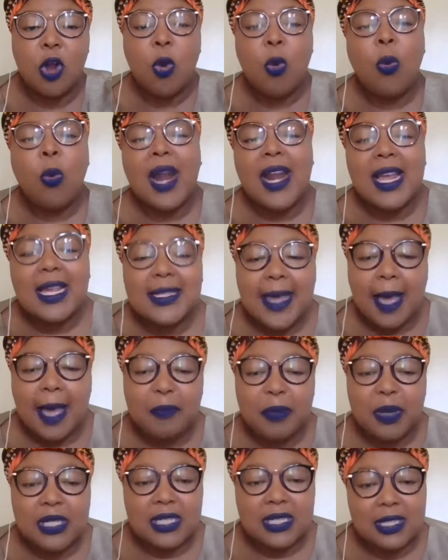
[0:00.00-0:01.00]
What has
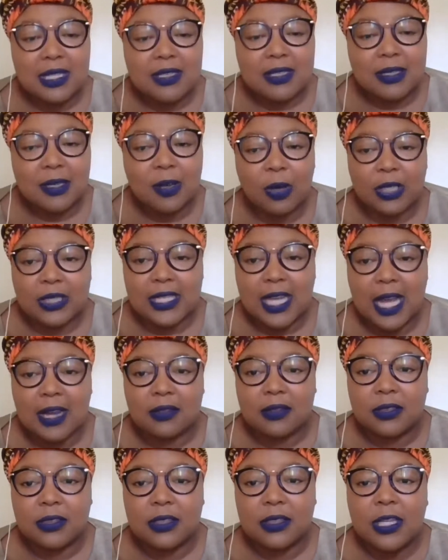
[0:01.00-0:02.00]
happened since
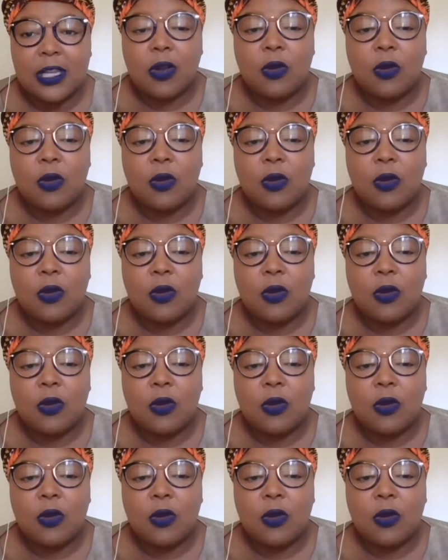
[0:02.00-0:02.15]
lockdown?